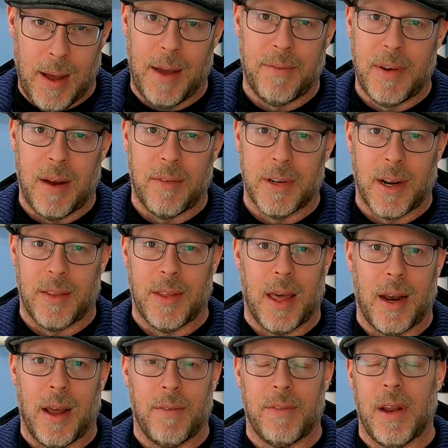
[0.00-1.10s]
I've never done
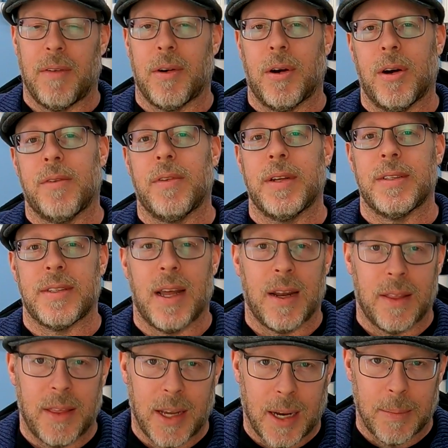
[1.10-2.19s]
that. I've never heard of it. Is that
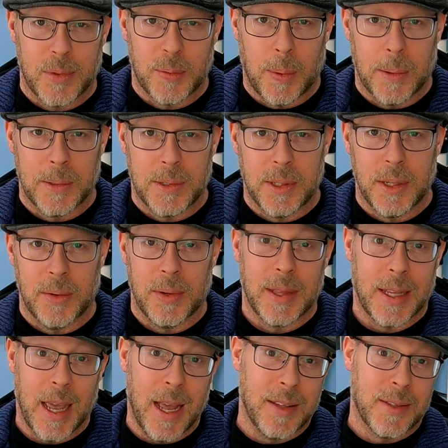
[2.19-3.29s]
a thing I'm supposed to do?
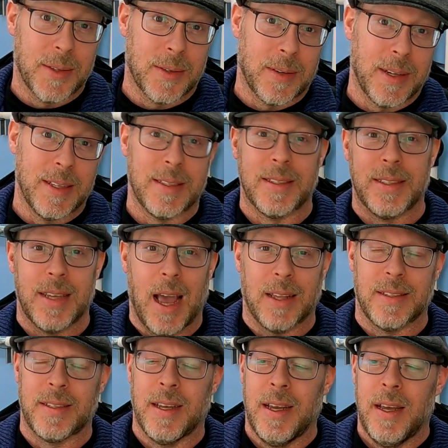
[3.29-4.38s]
And the answer is
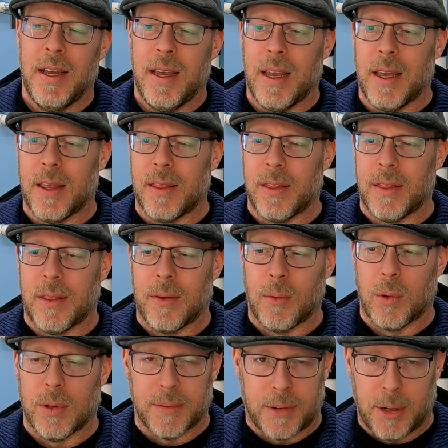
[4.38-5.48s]
yes. In the
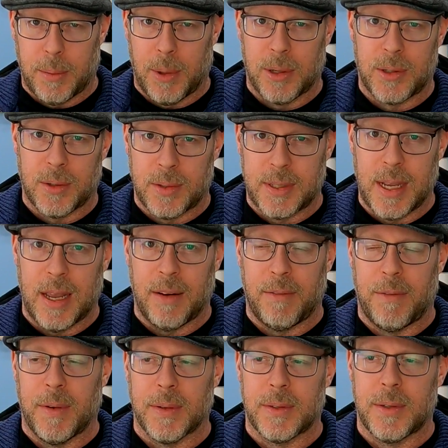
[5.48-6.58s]
world of commercial sand
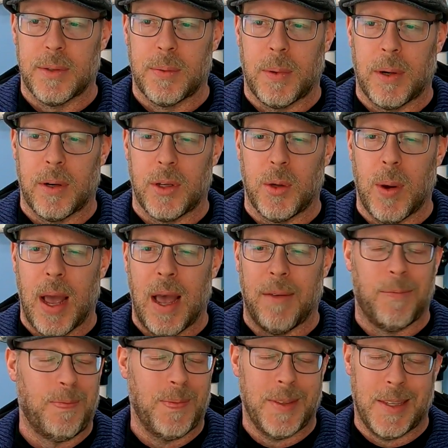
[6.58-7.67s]
filters, where you
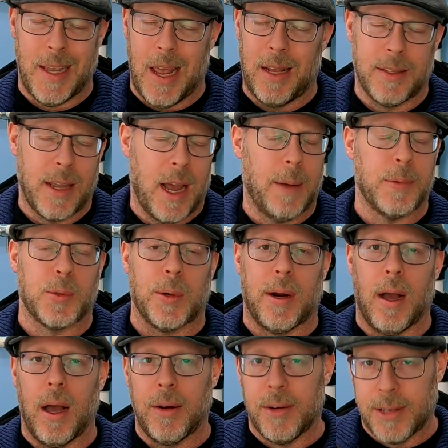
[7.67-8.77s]
have 10 times or
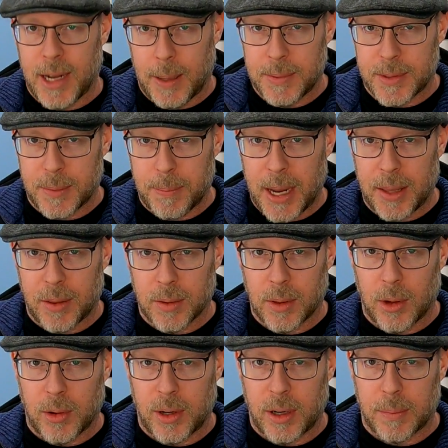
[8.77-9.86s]
100 times the bather
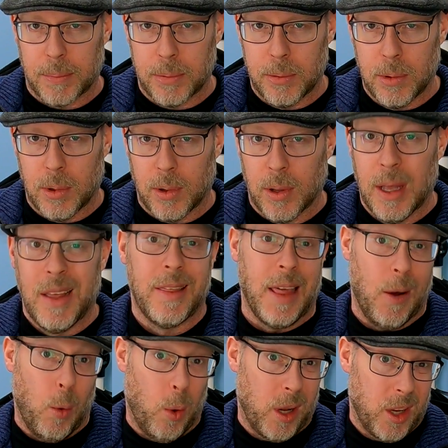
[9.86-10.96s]
load in a pool
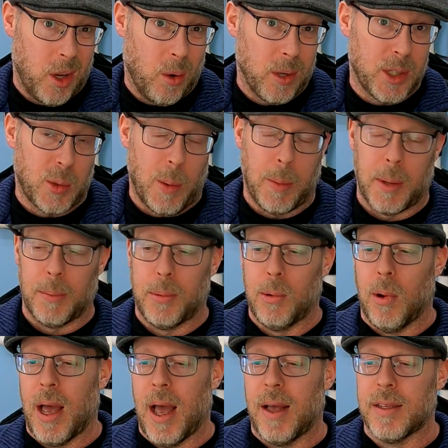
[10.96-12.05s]
that what your swimming
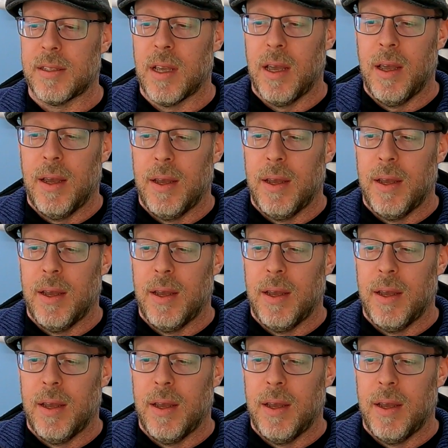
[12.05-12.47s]
pool has,